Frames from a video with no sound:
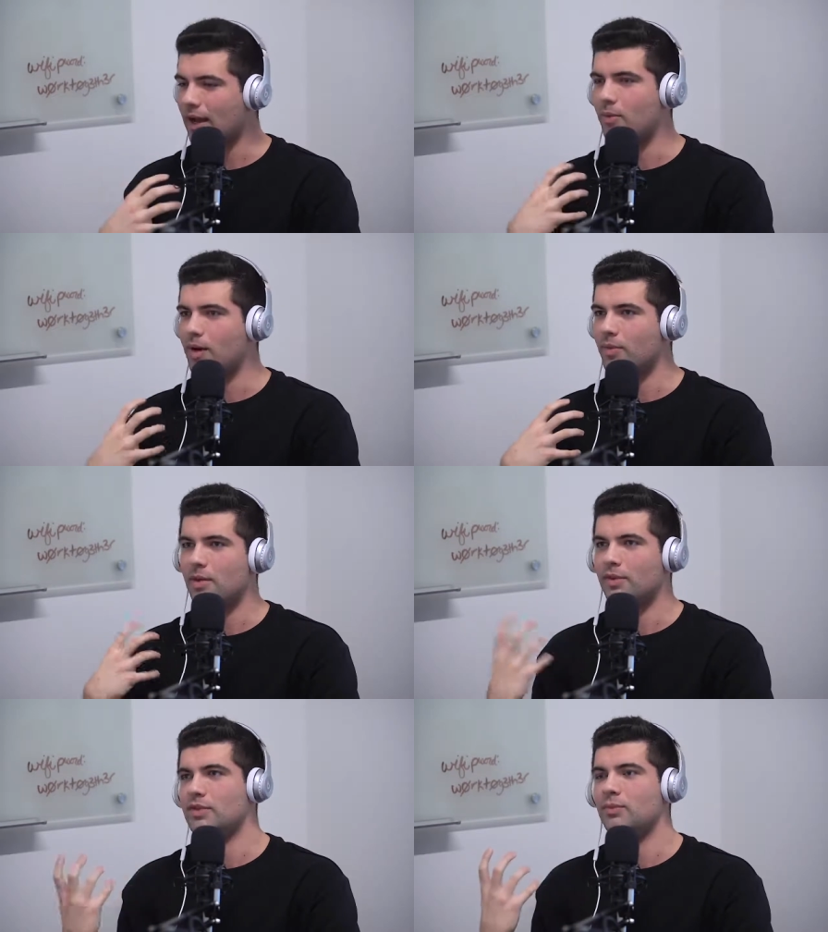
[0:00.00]
I want to be
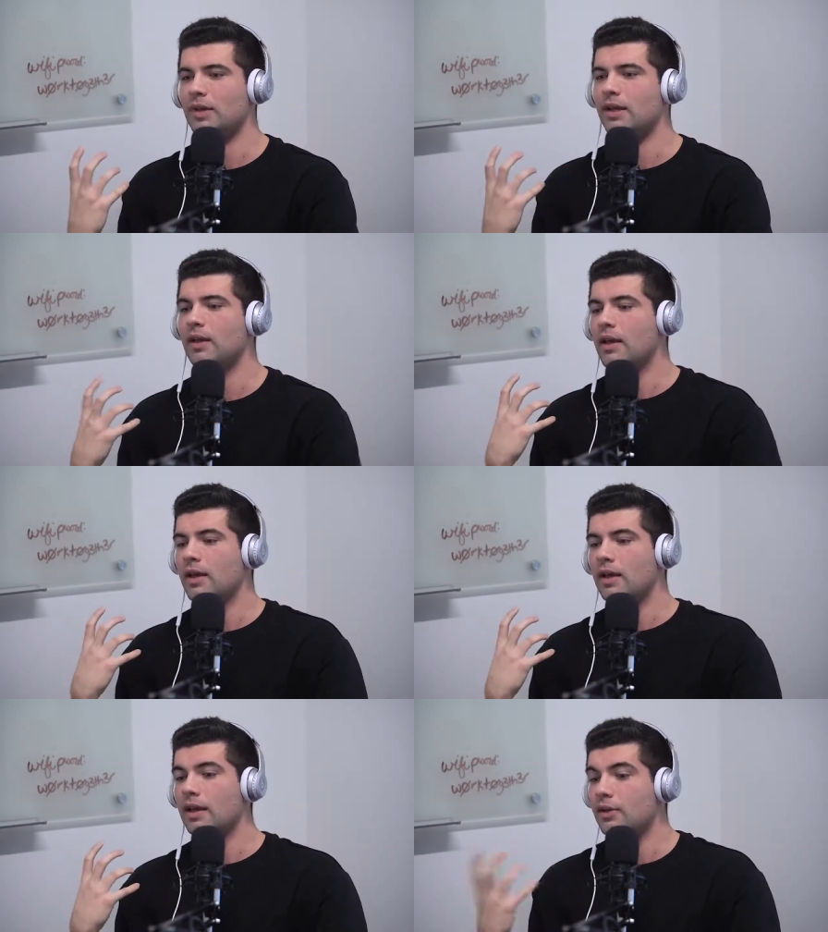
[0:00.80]
able to be
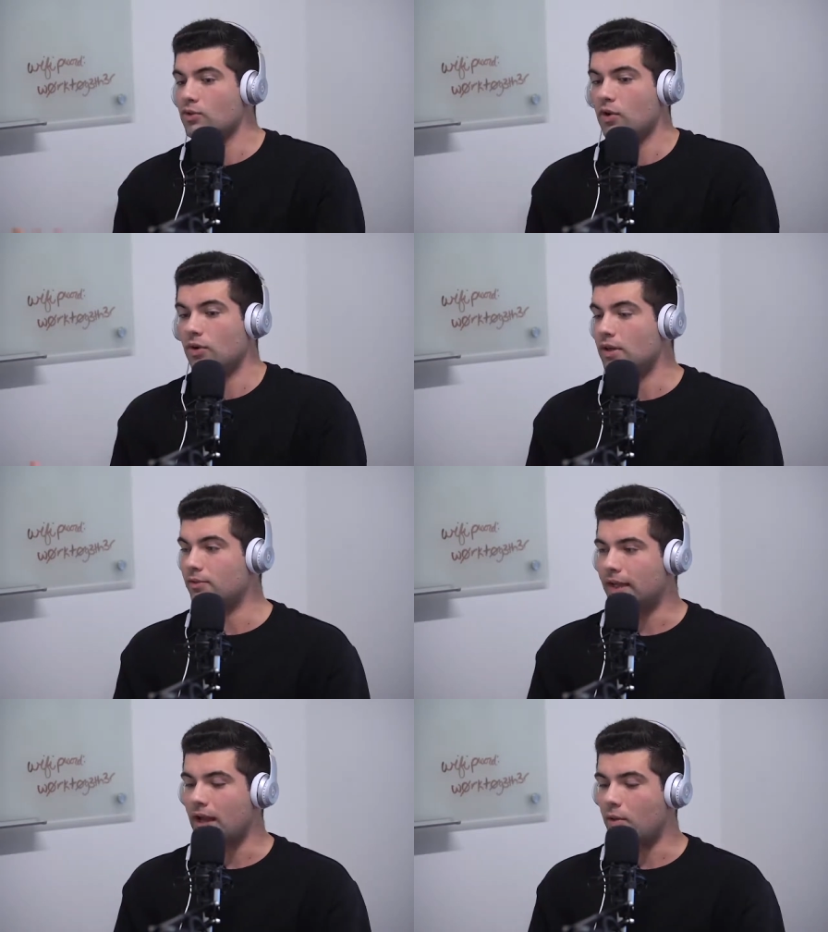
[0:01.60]
in control
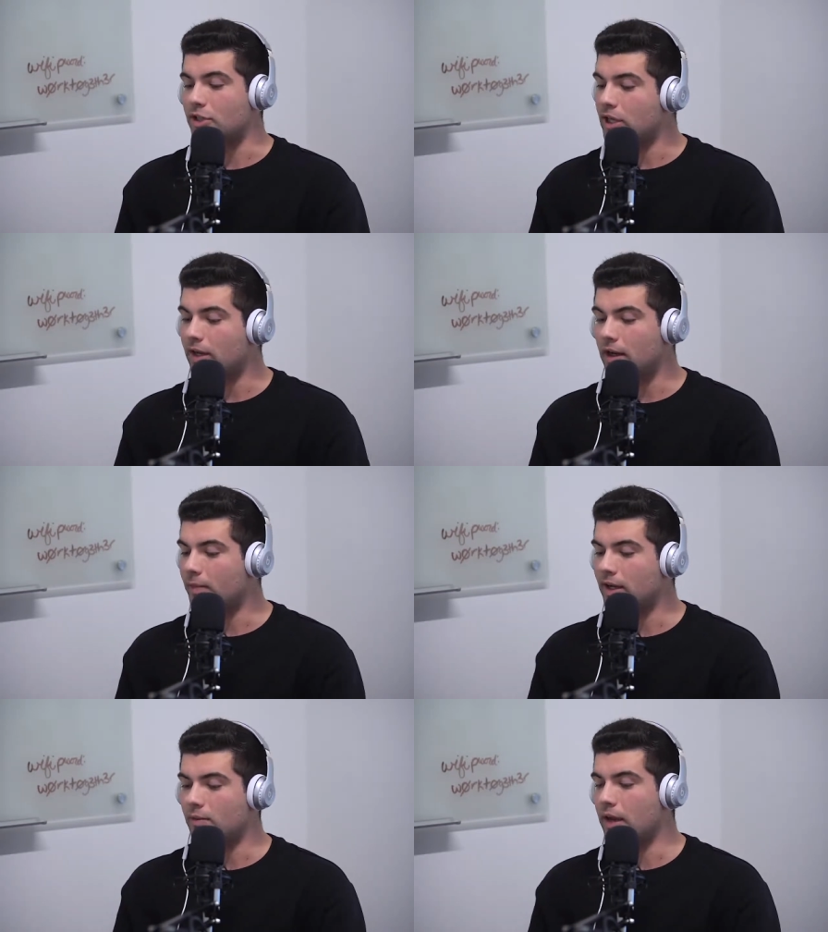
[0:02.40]
of like how much
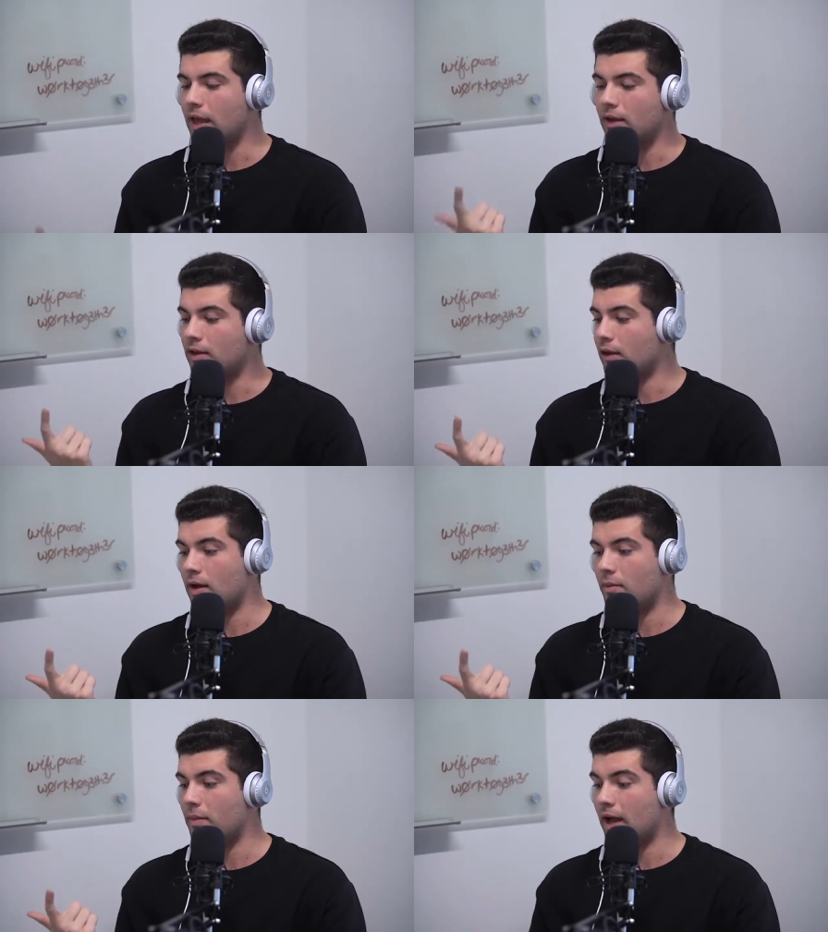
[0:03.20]
income I can make,
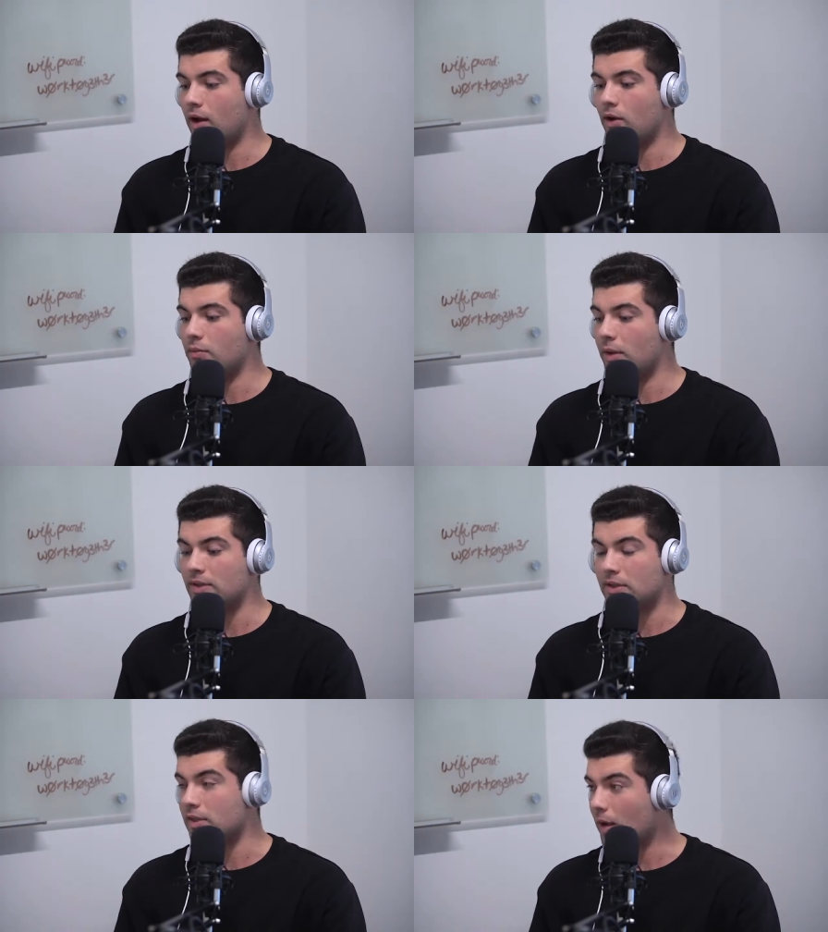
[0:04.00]
how my
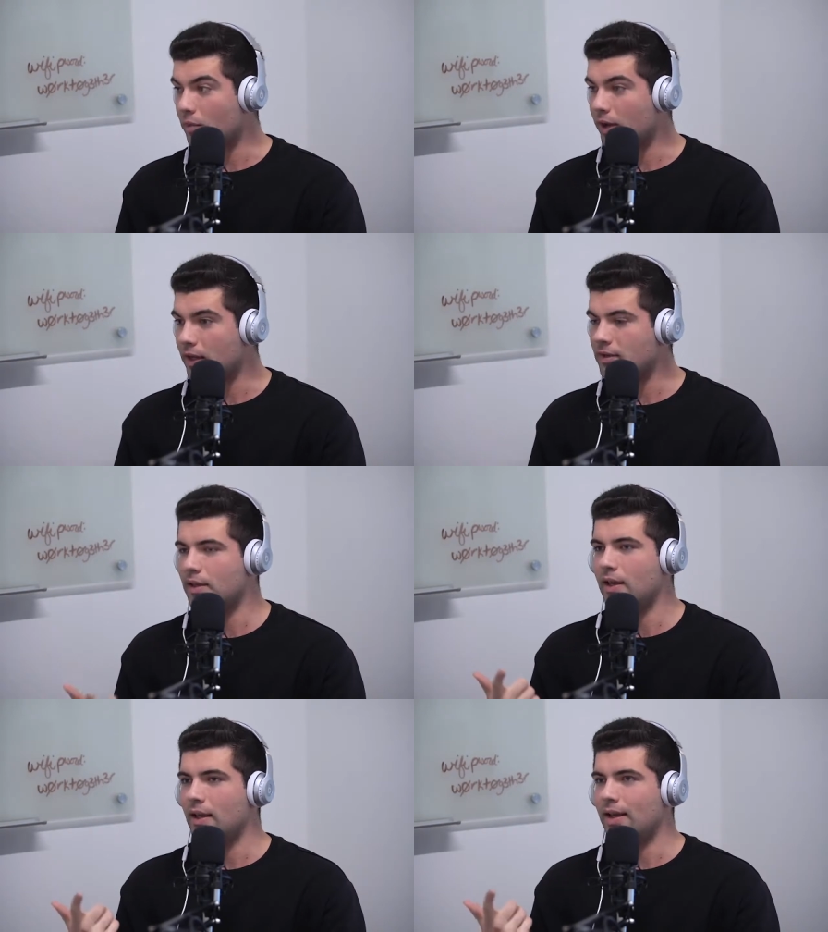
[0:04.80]
business operates.
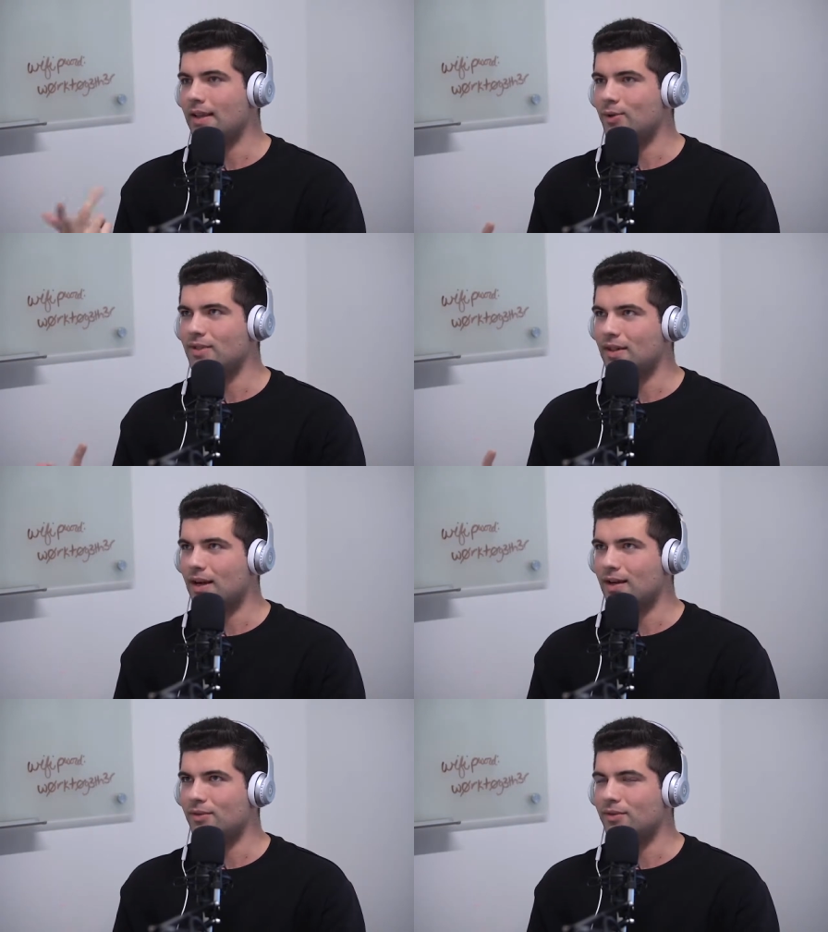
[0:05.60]
And that was a
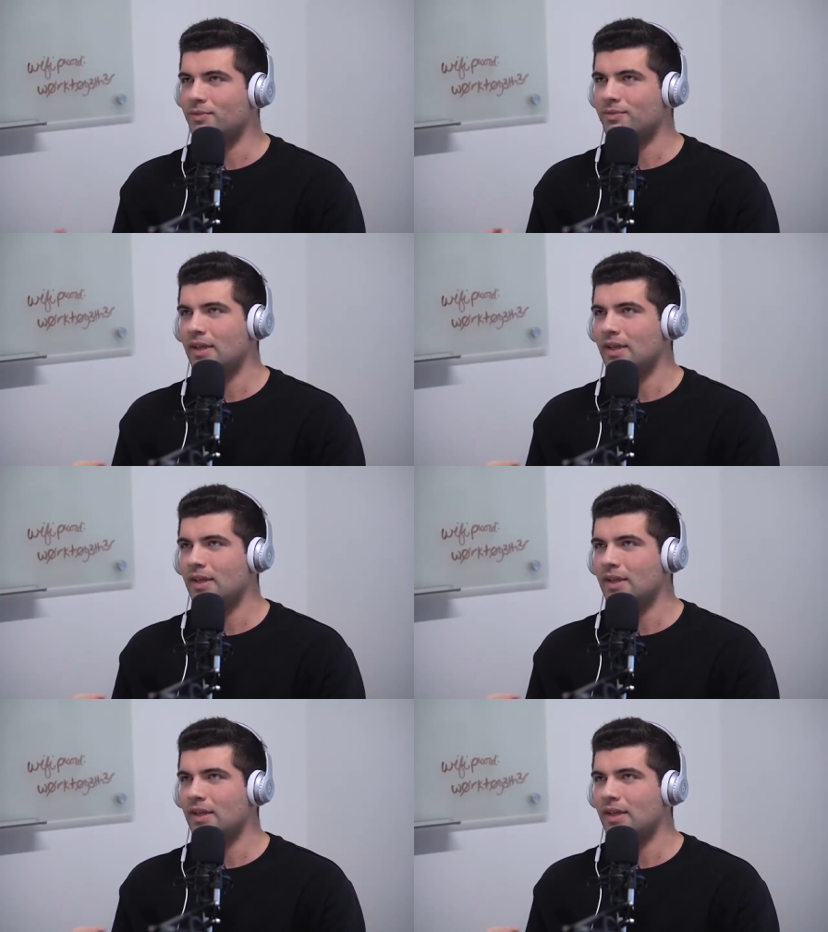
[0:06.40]
lot of